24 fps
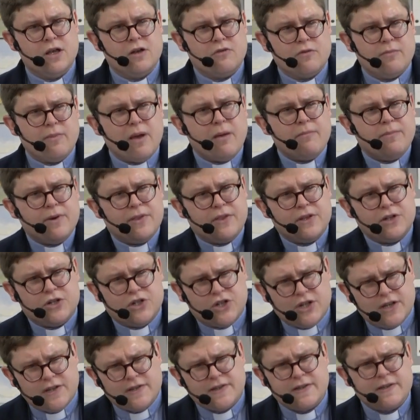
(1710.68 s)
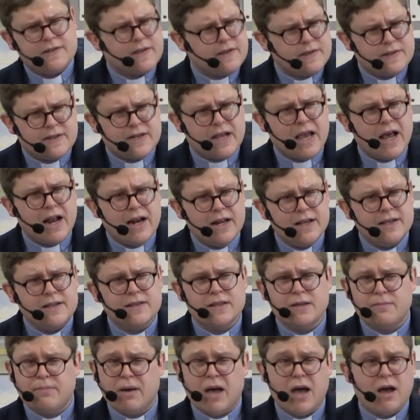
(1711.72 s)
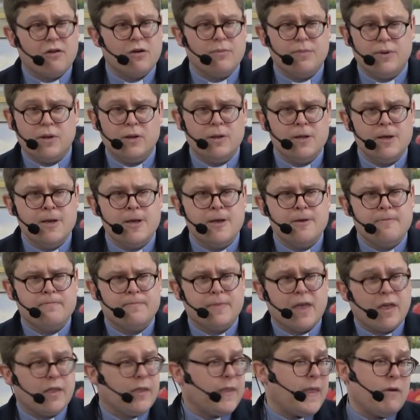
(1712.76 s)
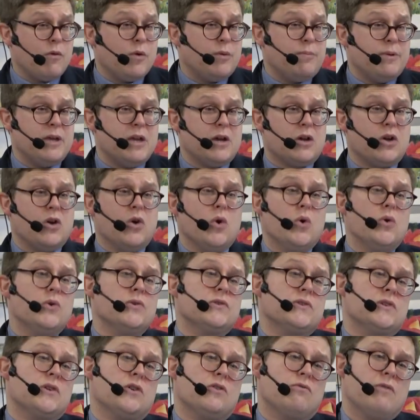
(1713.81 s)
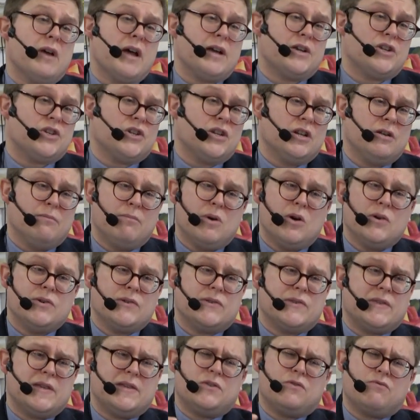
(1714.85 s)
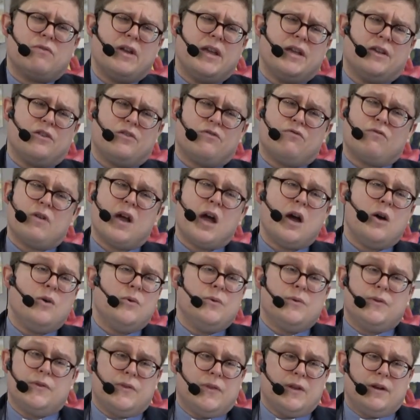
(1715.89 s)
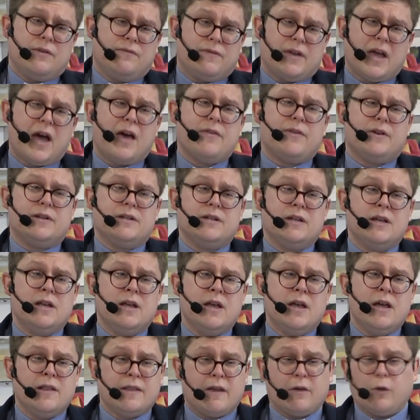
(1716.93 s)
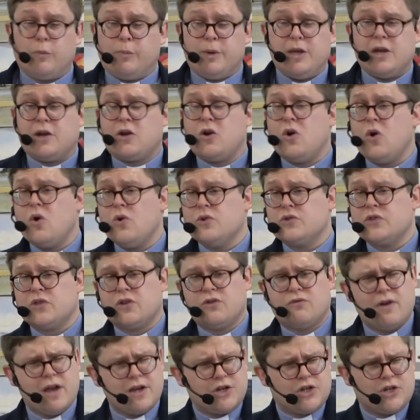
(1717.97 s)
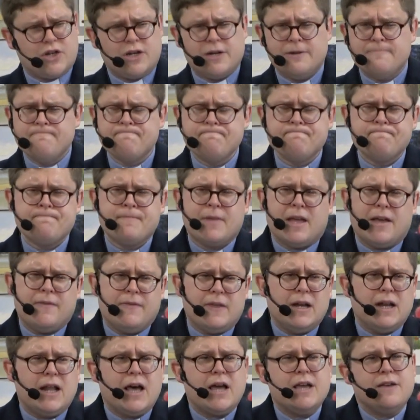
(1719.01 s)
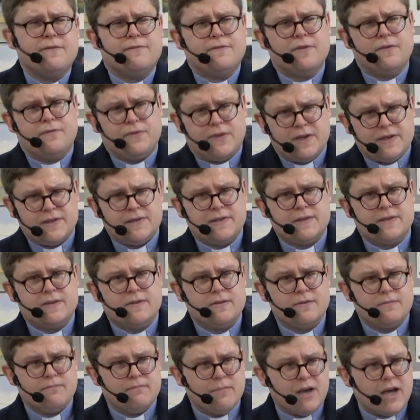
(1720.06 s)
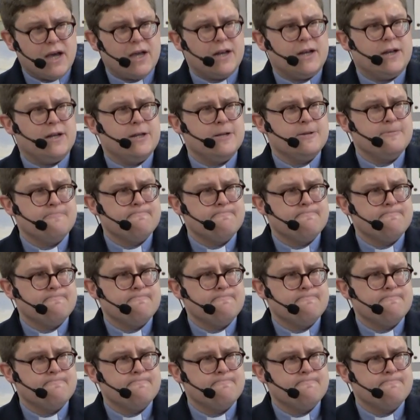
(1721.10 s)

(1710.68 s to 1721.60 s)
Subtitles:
Remember that Jesus is telling the parable that there would be a course correction amongst this great crowd that have gathered, that there would be a course correction in the life of this man.